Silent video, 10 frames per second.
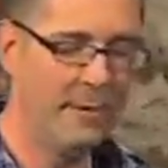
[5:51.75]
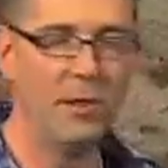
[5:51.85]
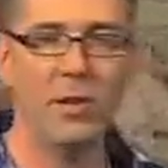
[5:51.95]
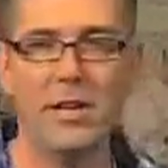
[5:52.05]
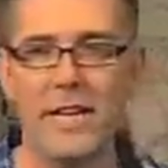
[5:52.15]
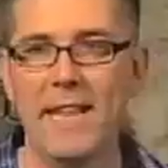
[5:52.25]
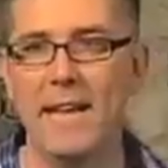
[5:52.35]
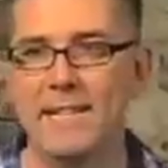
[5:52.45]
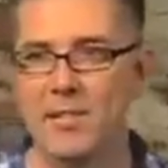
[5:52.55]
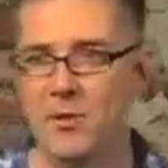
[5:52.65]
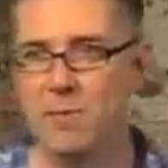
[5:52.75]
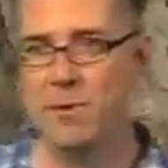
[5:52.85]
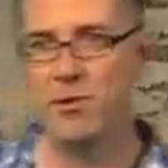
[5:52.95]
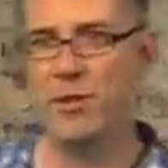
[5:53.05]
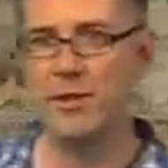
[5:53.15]
we look at that
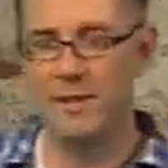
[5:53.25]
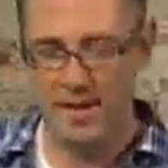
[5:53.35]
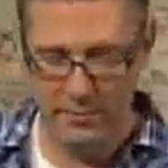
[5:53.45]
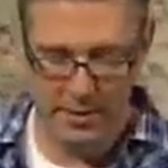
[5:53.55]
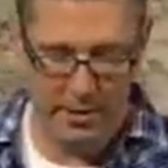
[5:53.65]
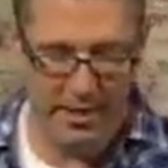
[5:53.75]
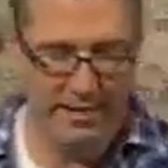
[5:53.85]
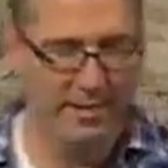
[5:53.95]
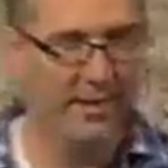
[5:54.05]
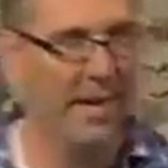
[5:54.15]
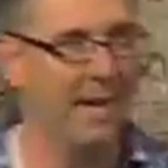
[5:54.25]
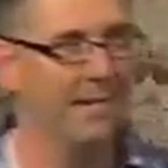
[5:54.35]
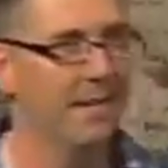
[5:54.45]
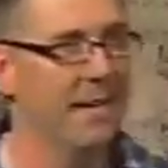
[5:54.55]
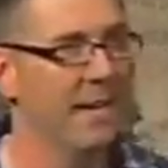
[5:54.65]
distribution, and we know that's the
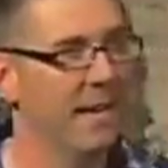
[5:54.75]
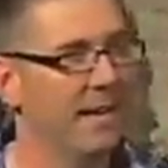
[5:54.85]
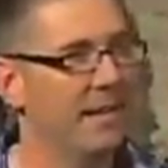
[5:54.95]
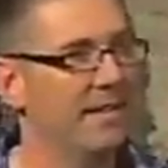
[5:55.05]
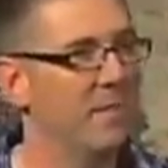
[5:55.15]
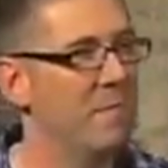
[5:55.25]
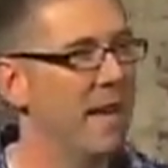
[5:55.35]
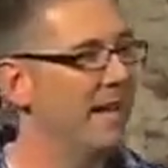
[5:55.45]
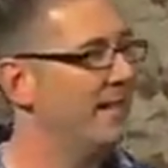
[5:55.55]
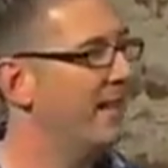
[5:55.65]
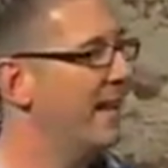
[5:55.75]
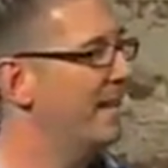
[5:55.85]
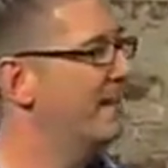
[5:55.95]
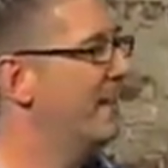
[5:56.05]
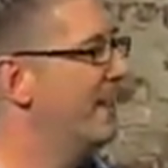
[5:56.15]
case, does it make
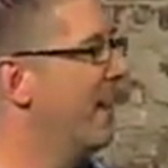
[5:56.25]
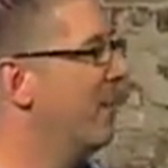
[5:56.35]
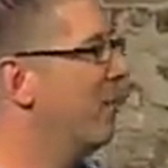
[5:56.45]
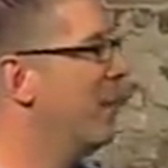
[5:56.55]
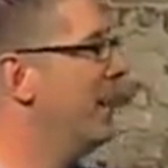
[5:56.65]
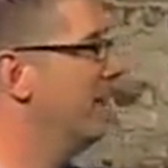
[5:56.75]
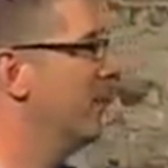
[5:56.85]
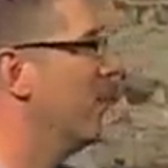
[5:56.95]
sense that we as an